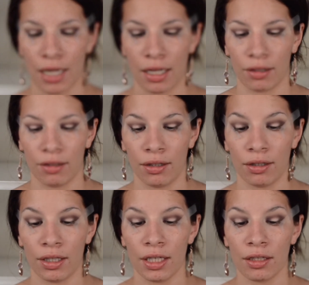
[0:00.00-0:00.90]
a
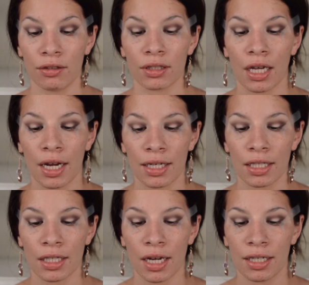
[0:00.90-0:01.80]
little
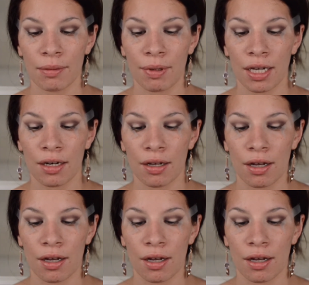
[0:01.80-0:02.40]
tiny bit